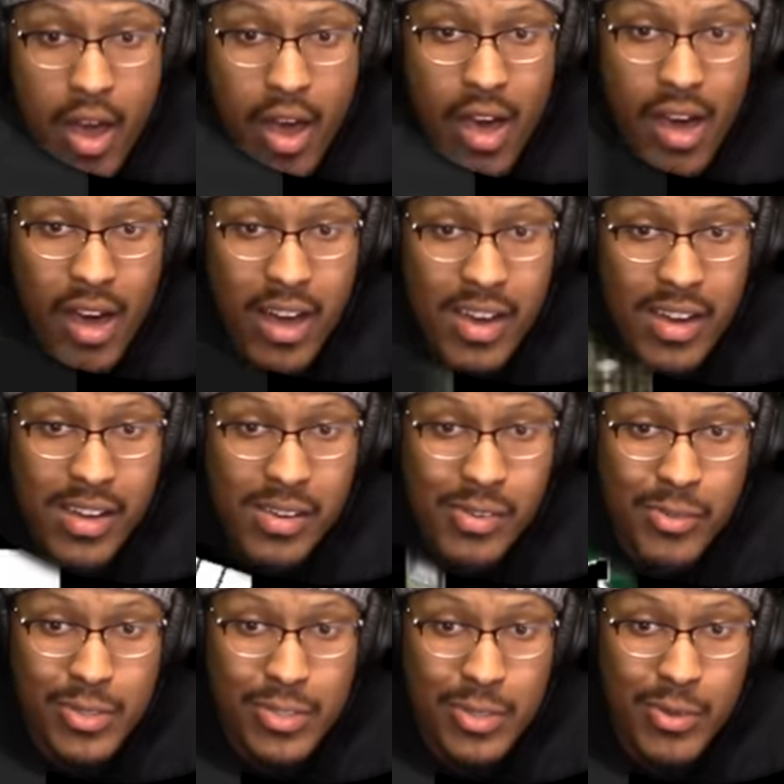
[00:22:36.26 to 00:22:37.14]
Huh?
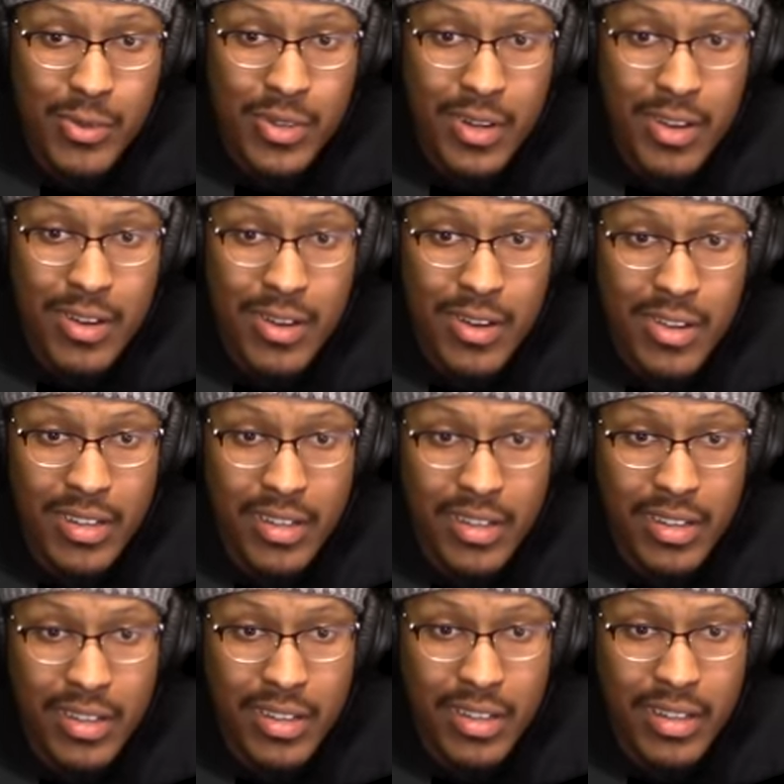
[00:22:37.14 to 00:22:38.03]
What's going
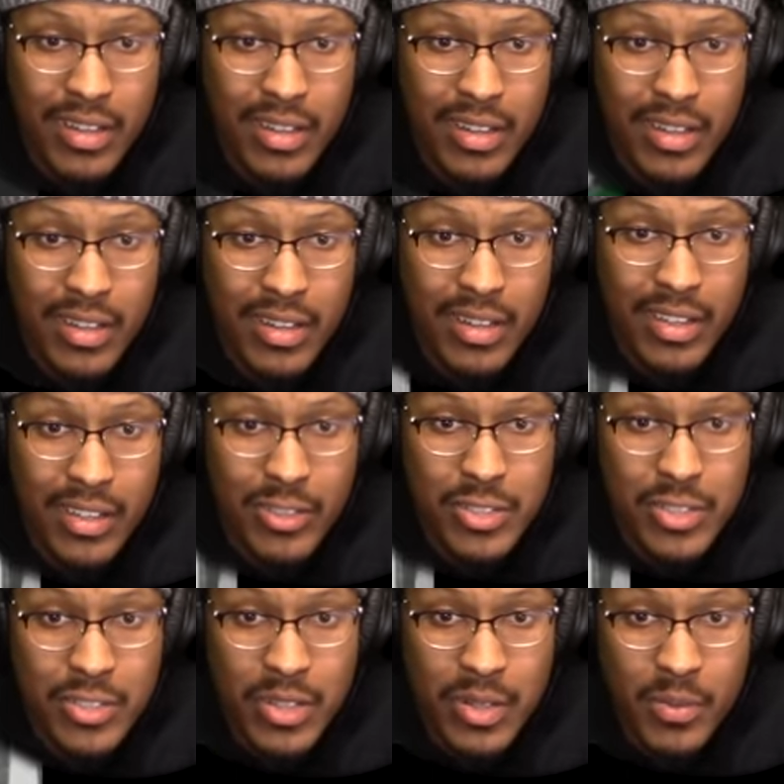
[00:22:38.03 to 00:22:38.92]
on?
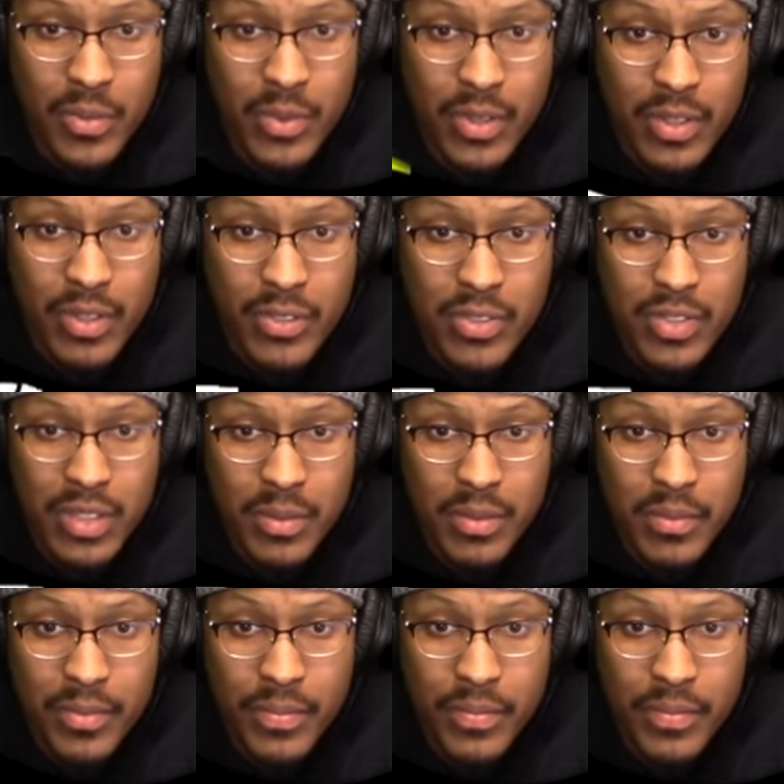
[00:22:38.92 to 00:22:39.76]
Yo, Trip. Brian.